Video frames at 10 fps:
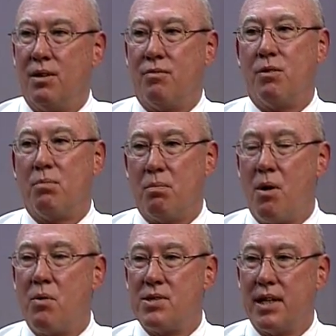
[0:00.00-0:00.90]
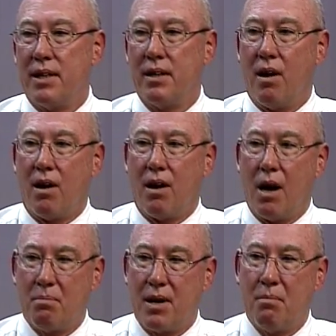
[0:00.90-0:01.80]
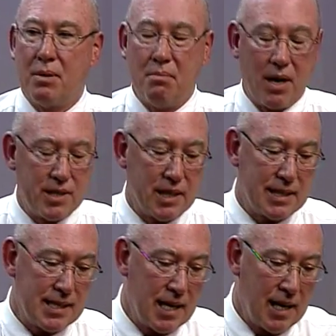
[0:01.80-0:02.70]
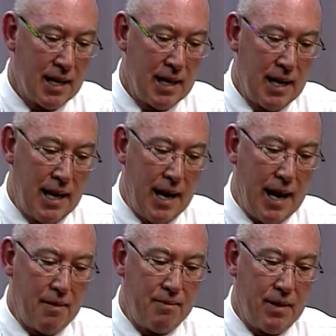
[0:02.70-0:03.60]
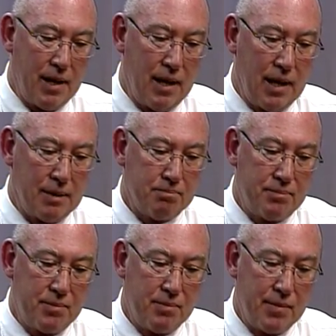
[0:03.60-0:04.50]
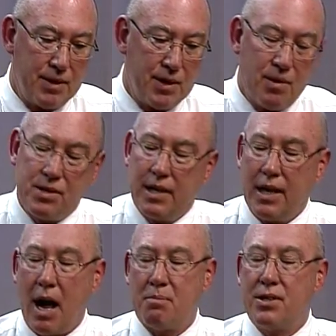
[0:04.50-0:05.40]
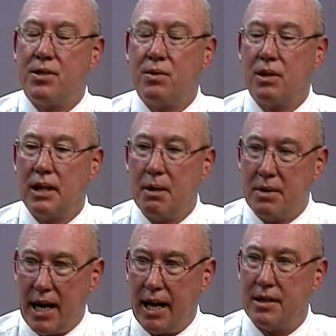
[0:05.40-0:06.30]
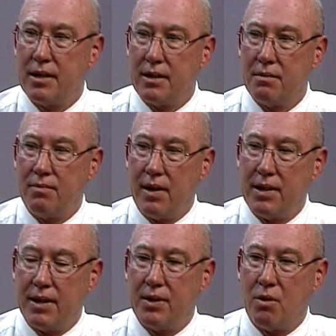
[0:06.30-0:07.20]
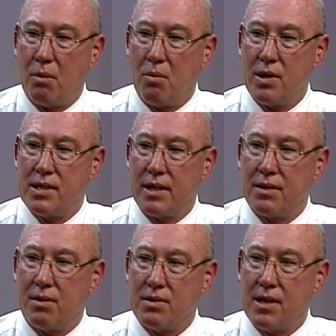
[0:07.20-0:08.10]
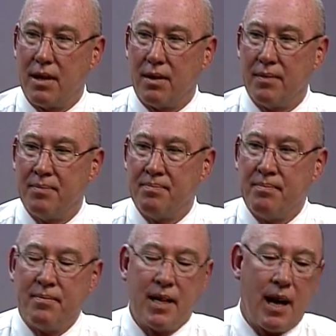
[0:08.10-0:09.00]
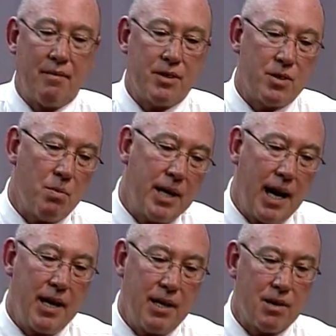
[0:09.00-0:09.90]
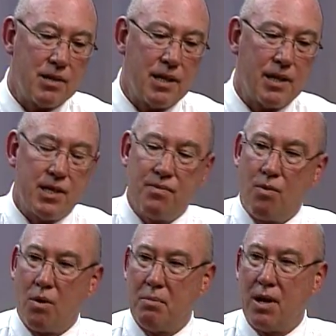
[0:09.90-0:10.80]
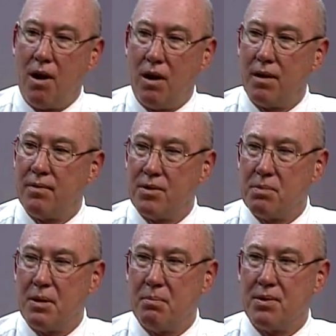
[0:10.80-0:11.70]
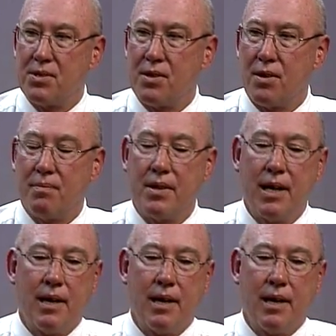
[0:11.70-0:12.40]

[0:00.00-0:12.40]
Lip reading: for proposing our upcoming budgets, have chosen an option to eliminate funding to our Poison Control Center. After 28 years in this form and all of those people served,